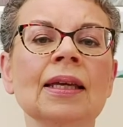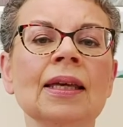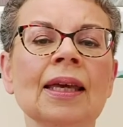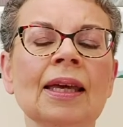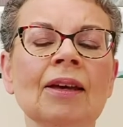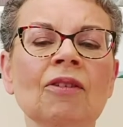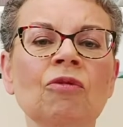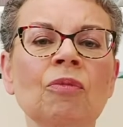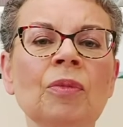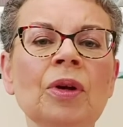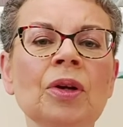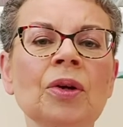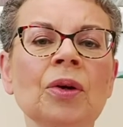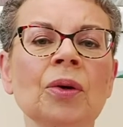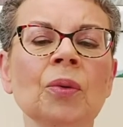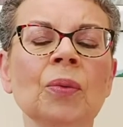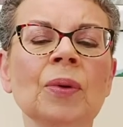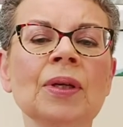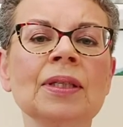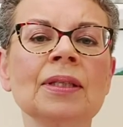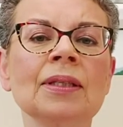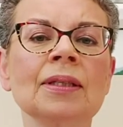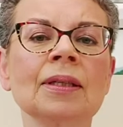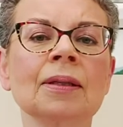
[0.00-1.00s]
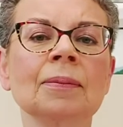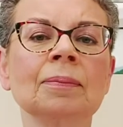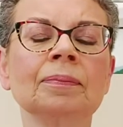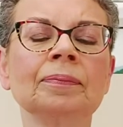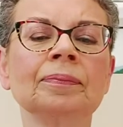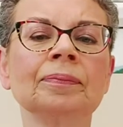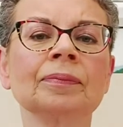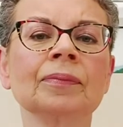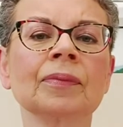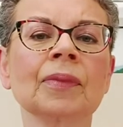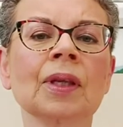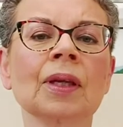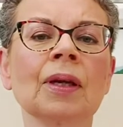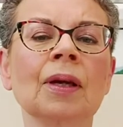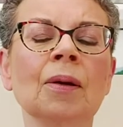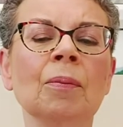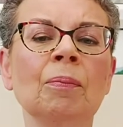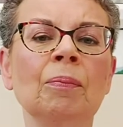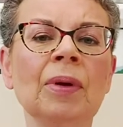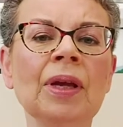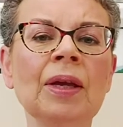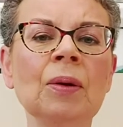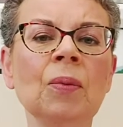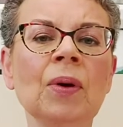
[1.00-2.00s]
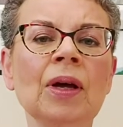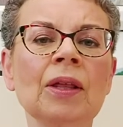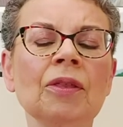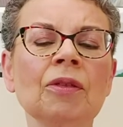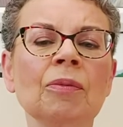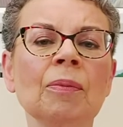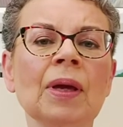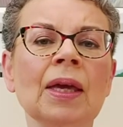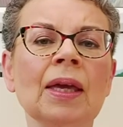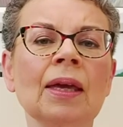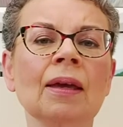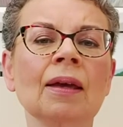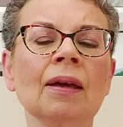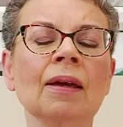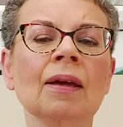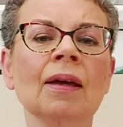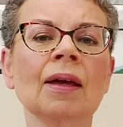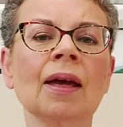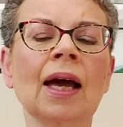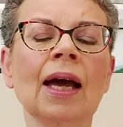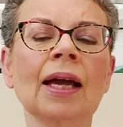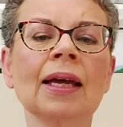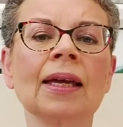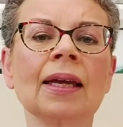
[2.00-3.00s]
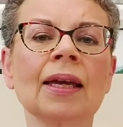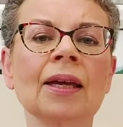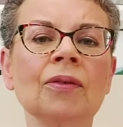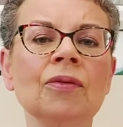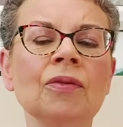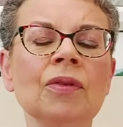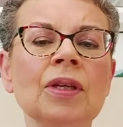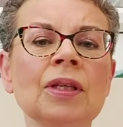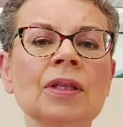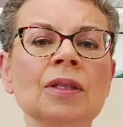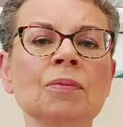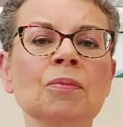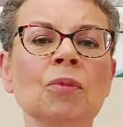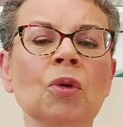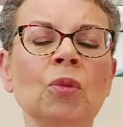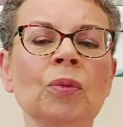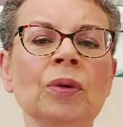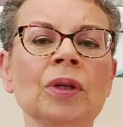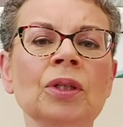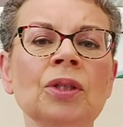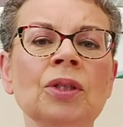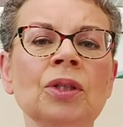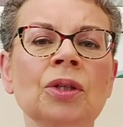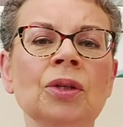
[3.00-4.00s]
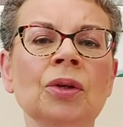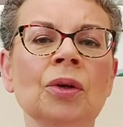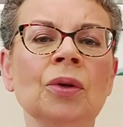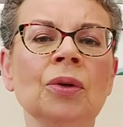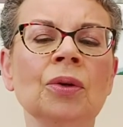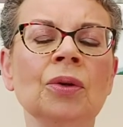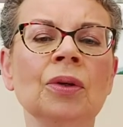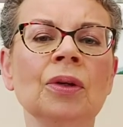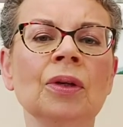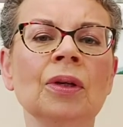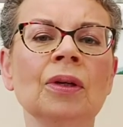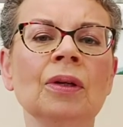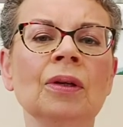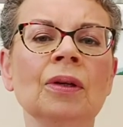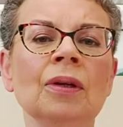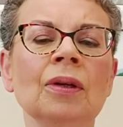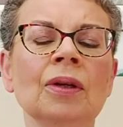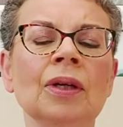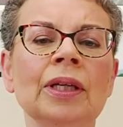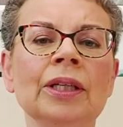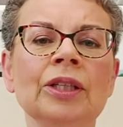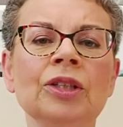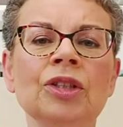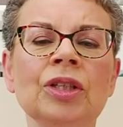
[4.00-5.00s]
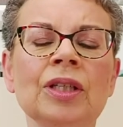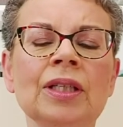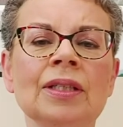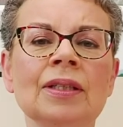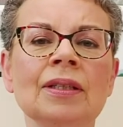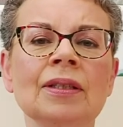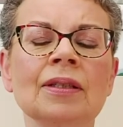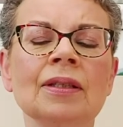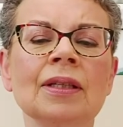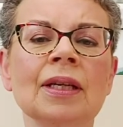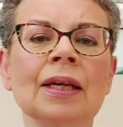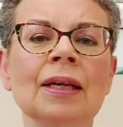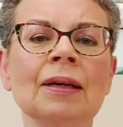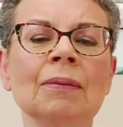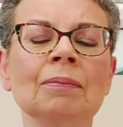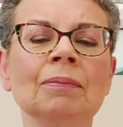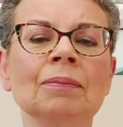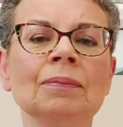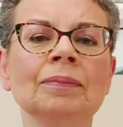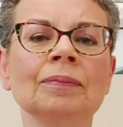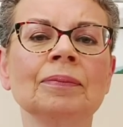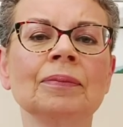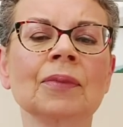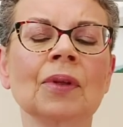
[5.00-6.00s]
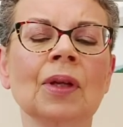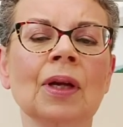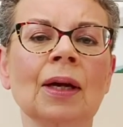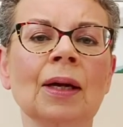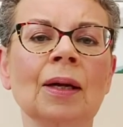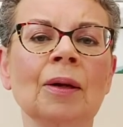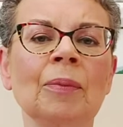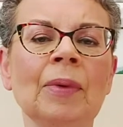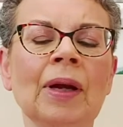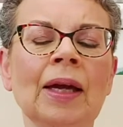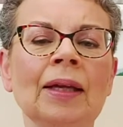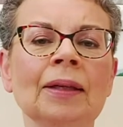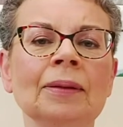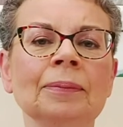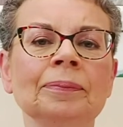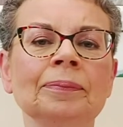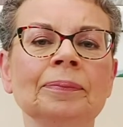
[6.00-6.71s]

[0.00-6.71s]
Give me your wisdom. Be with me. I give this moment to you. In Jesus' name. Amen."